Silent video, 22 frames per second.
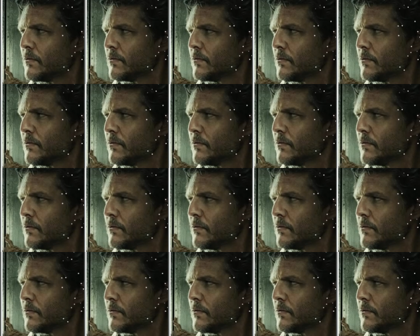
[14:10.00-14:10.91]

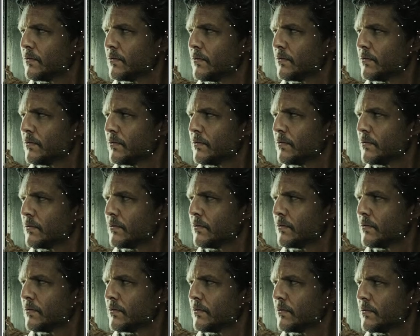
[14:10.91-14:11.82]

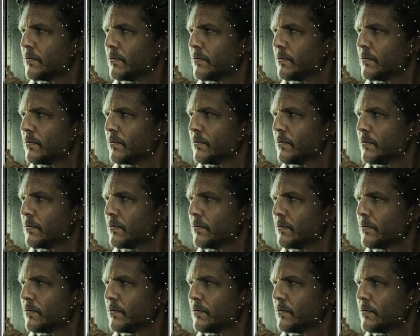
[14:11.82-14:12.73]

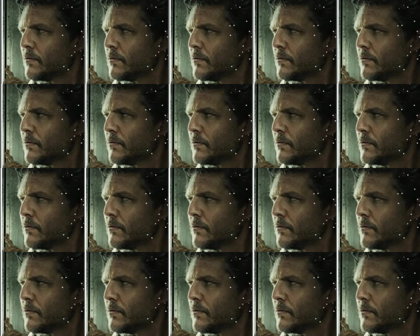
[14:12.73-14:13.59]
This person isn't speaking.